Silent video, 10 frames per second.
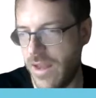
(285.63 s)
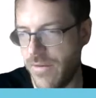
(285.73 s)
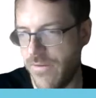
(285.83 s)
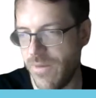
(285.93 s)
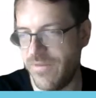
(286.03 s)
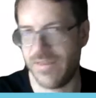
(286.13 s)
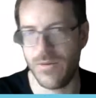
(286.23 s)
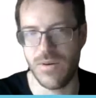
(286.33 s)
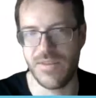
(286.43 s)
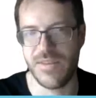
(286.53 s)
Another form of
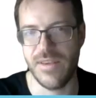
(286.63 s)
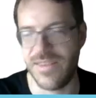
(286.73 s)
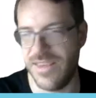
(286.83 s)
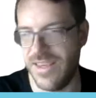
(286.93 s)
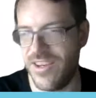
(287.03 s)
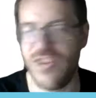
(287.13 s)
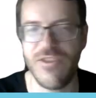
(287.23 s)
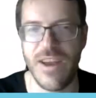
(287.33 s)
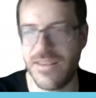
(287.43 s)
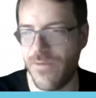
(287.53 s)
discourse is the
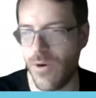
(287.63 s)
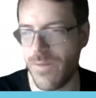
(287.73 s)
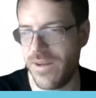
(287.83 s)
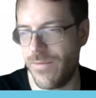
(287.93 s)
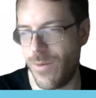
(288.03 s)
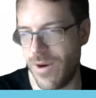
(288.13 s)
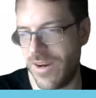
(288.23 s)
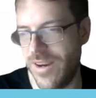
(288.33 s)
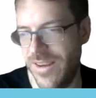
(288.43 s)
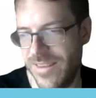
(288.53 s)
transformative
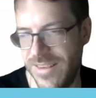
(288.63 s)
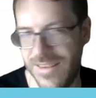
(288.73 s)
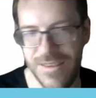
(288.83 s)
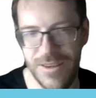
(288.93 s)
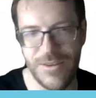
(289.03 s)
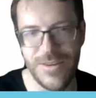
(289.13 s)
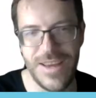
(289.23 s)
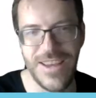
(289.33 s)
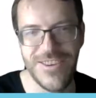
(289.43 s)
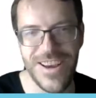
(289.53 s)
work.
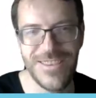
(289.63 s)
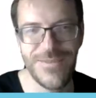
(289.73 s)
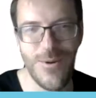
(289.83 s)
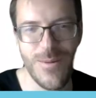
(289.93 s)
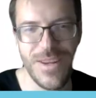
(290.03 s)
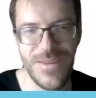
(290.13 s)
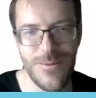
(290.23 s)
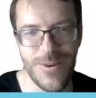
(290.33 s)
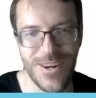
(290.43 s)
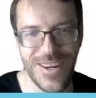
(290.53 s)
So a
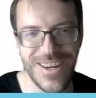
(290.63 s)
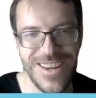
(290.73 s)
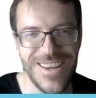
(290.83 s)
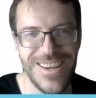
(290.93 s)
transformative work